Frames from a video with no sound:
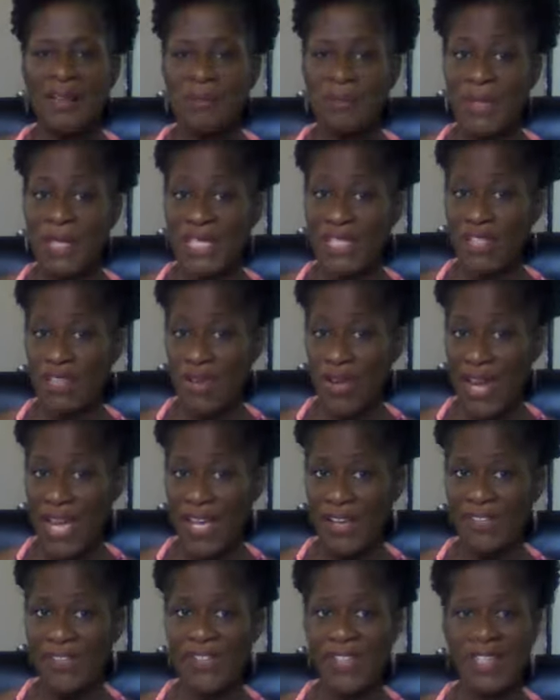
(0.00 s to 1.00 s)
me
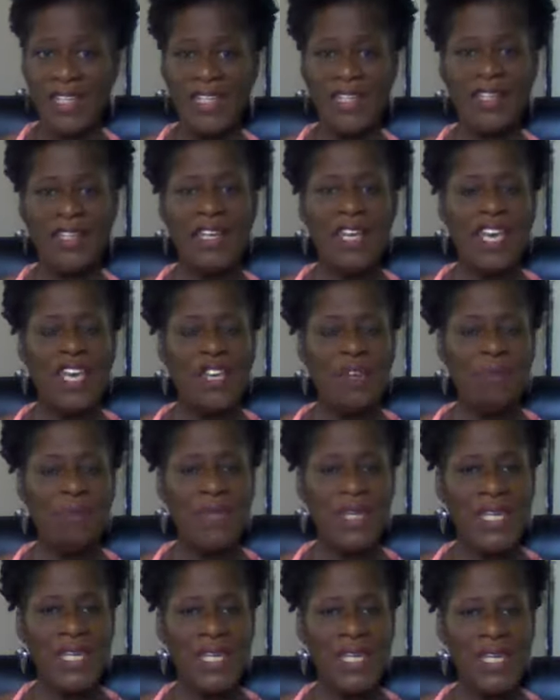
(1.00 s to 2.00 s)
crafting,
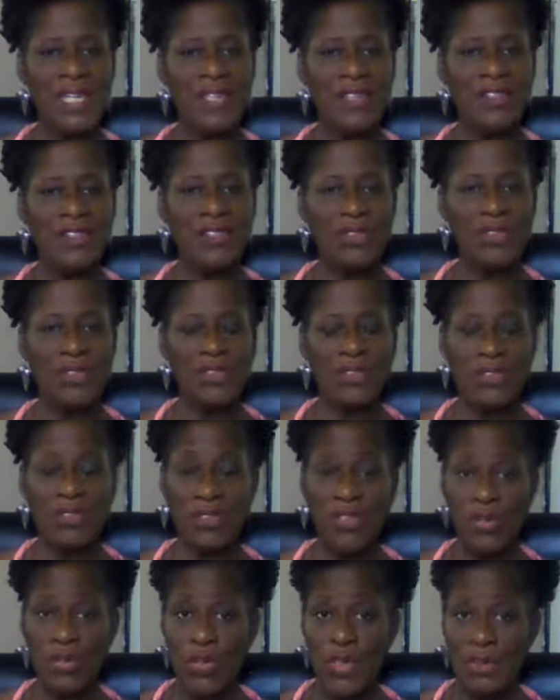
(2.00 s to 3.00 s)
me
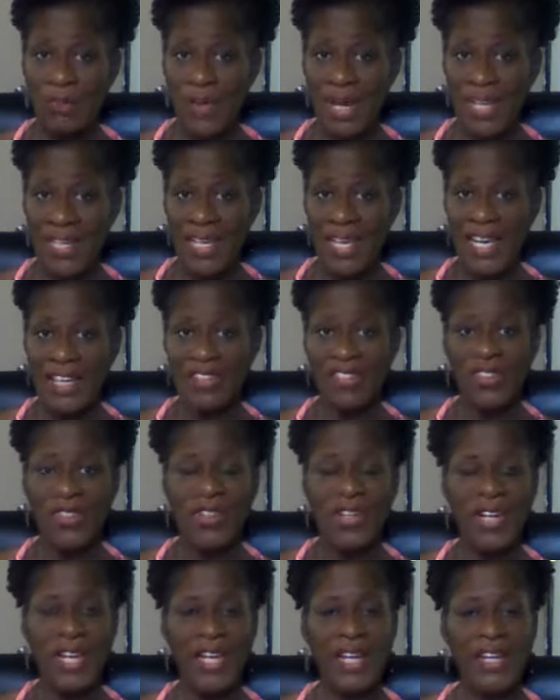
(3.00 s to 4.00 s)
doing my
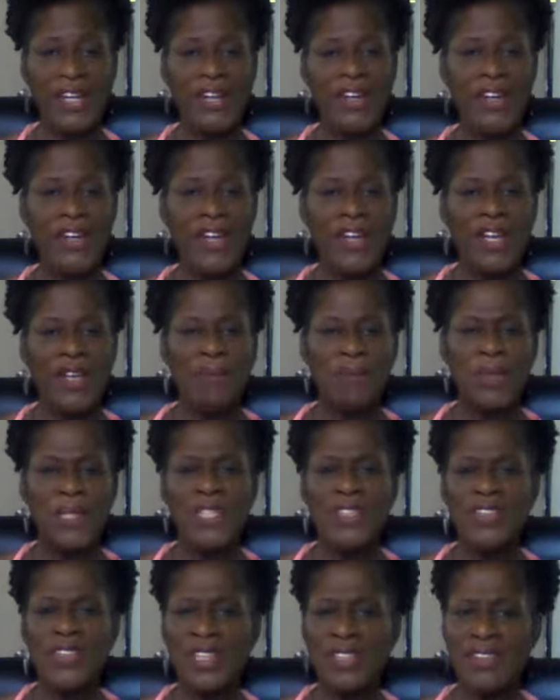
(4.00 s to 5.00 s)
natural hair,
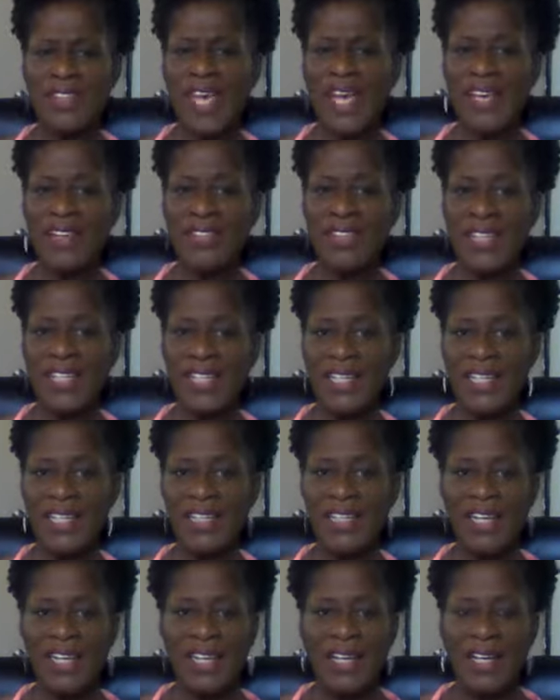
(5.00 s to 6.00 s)
me just
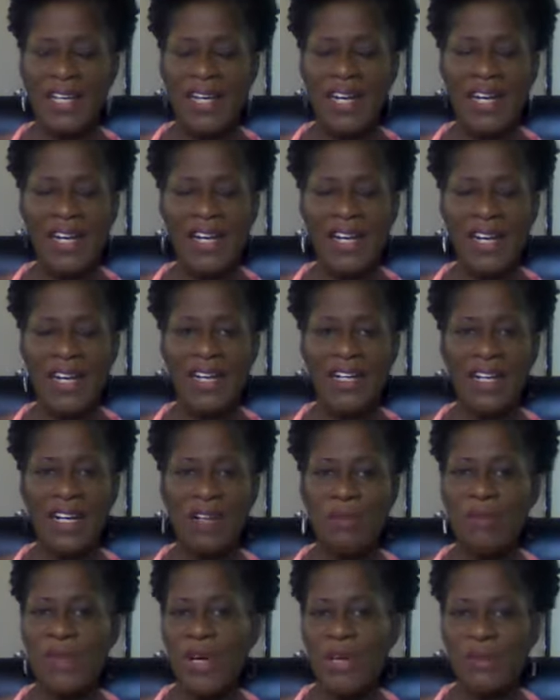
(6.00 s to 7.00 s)
having
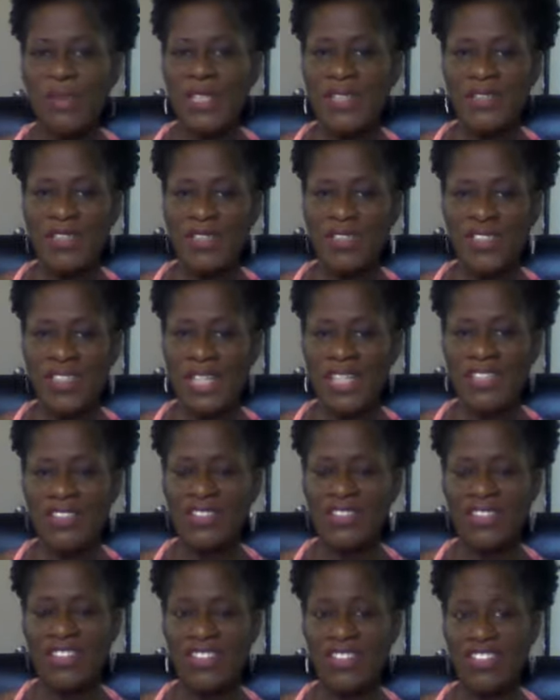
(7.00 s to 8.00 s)
a moment to
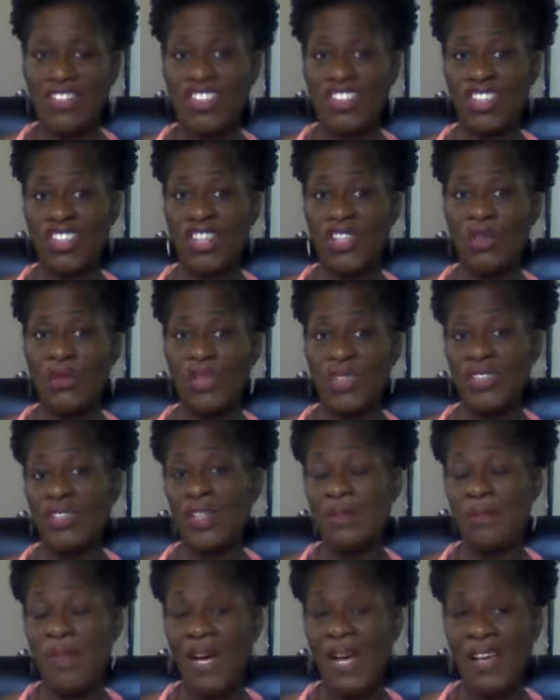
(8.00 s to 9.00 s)
just share what's
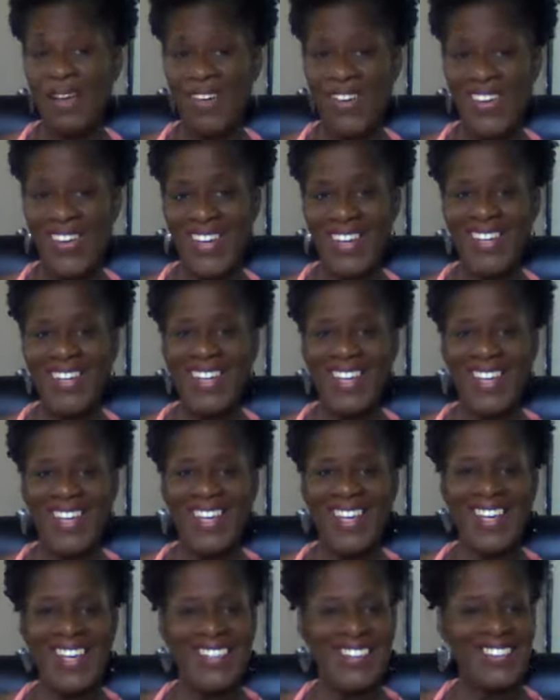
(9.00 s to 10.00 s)
in my heart.
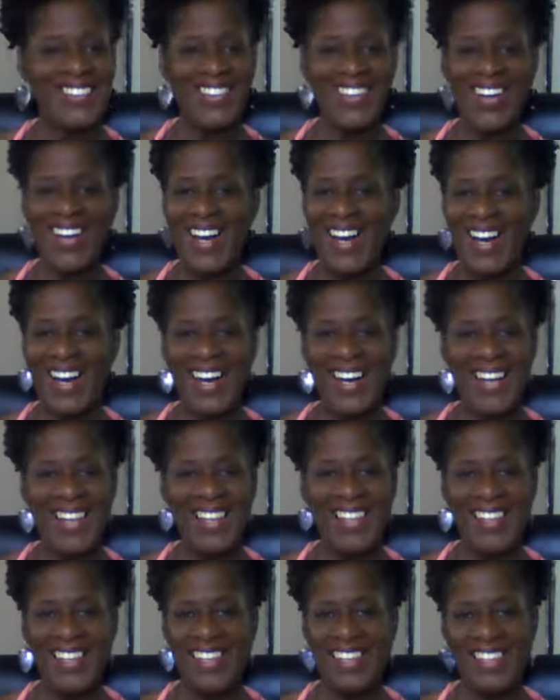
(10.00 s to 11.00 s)
And so
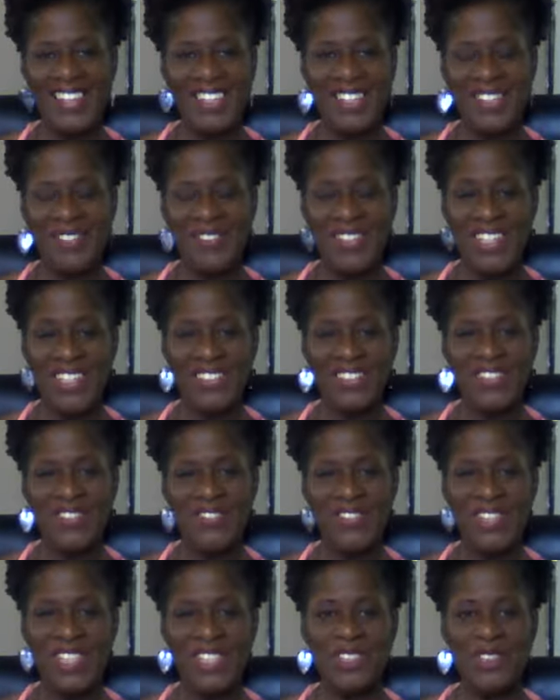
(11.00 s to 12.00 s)
I love this
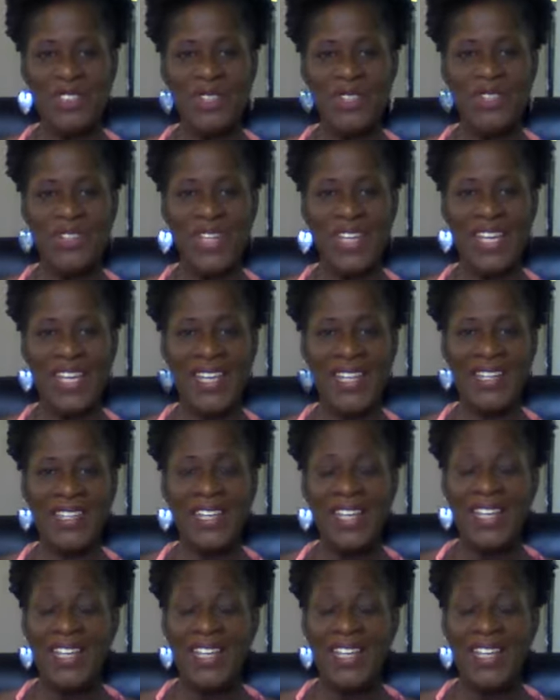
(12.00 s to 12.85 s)
venue and